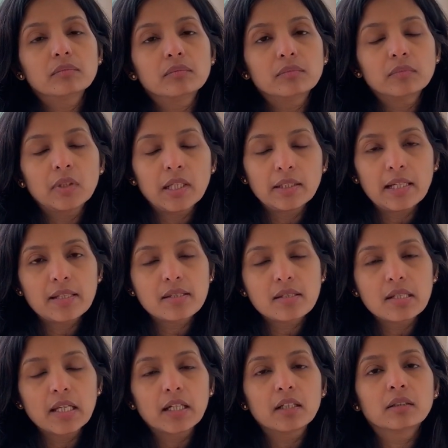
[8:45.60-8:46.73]
that's
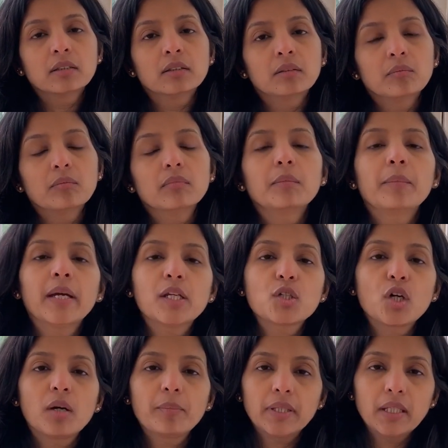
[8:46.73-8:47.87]
like a big
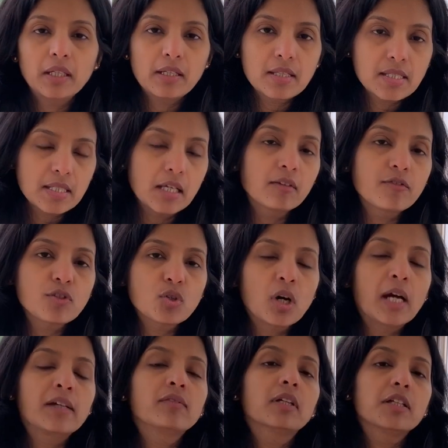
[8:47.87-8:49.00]
topic in itself. So
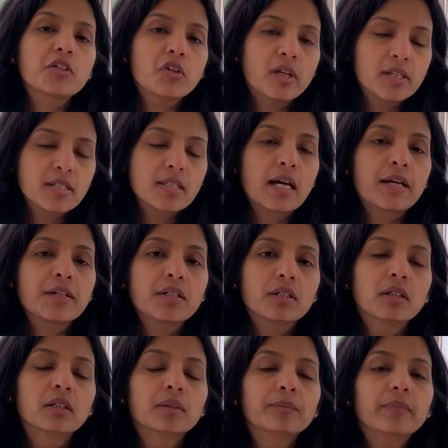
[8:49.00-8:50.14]
I will address that
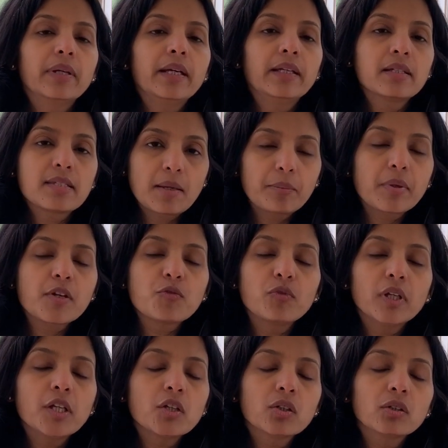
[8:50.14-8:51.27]
in a separate
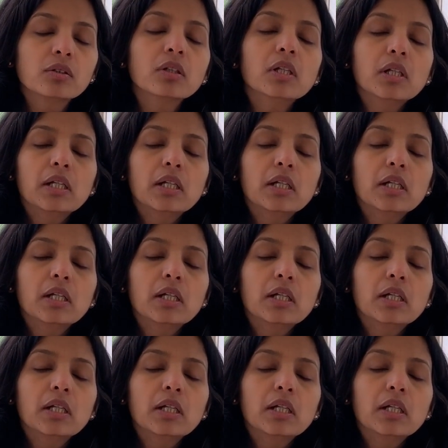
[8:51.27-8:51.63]
video.